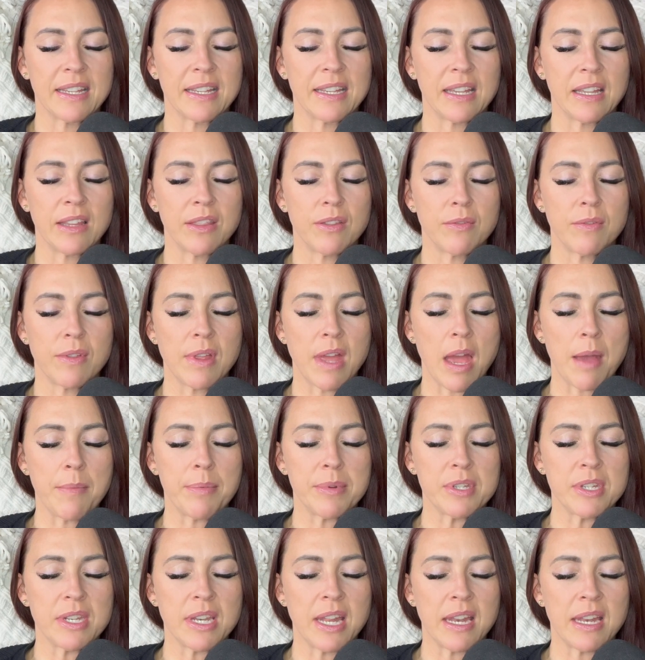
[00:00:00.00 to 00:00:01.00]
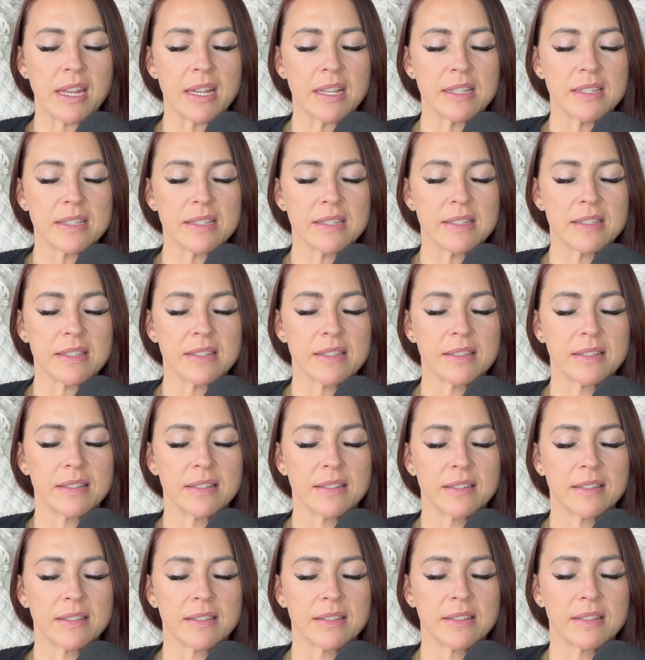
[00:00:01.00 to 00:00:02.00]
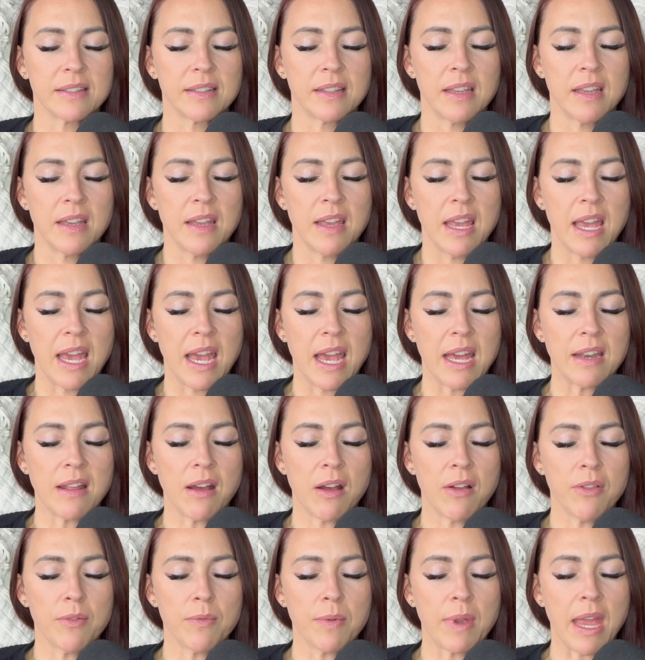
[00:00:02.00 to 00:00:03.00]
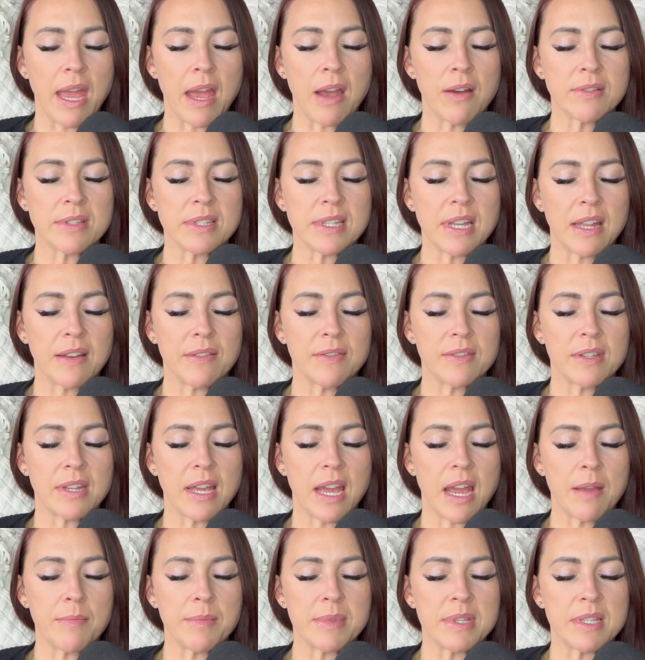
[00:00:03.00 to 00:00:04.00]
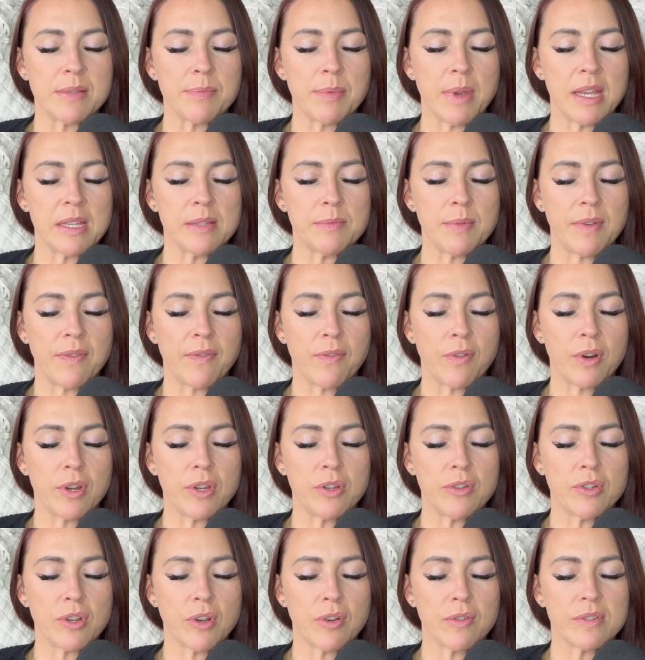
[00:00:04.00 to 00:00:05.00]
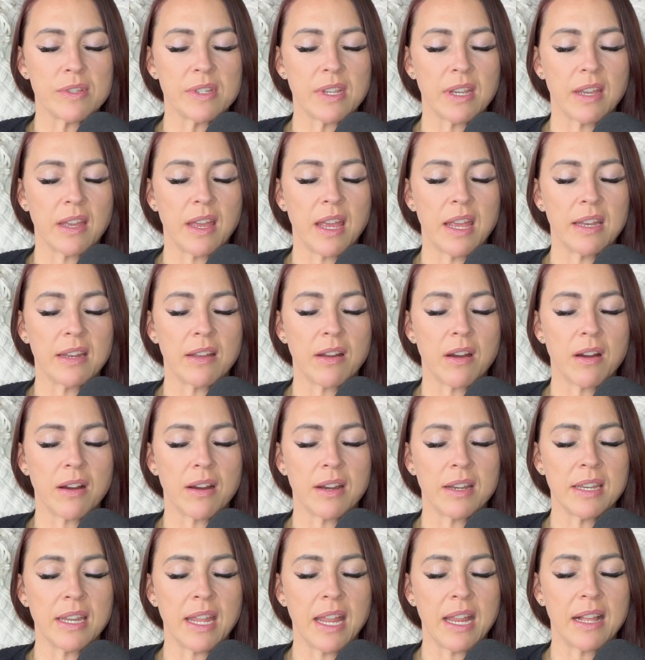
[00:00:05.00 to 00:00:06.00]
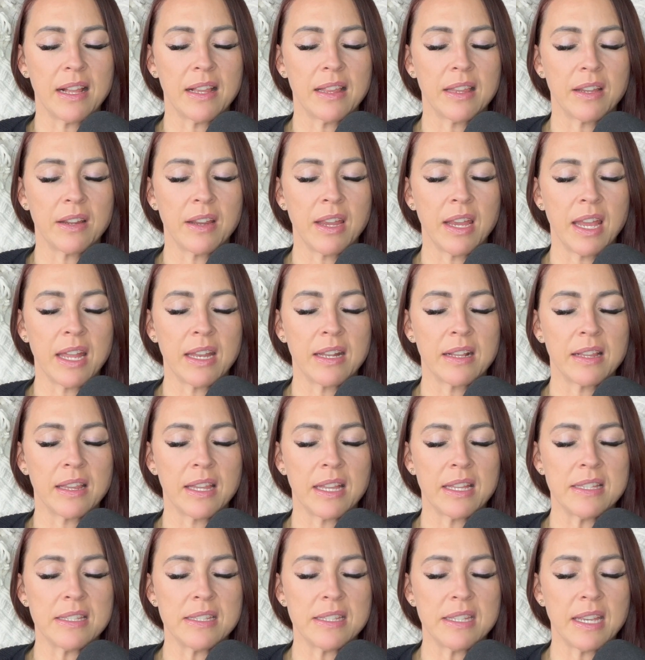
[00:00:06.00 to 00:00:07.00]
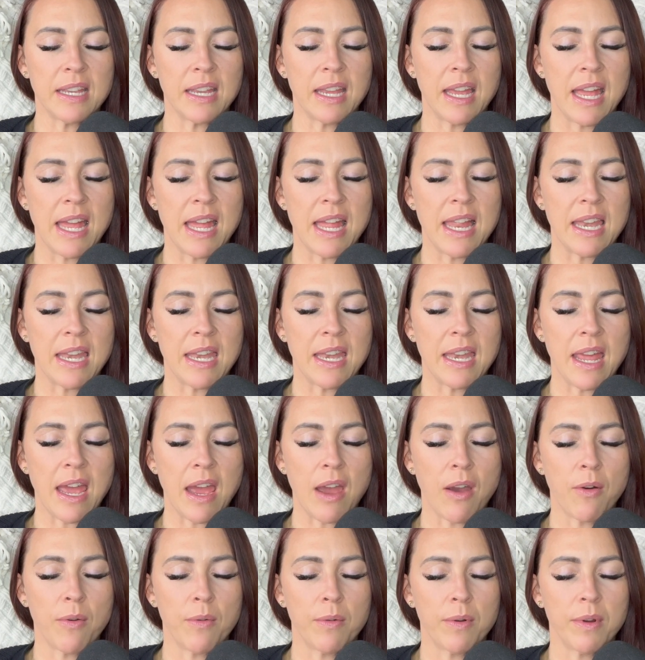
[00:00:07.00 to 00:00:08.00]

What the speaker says: through the epigenetics, and all the way outside of time and space before you chose to incarnate, clearing and cleansing now.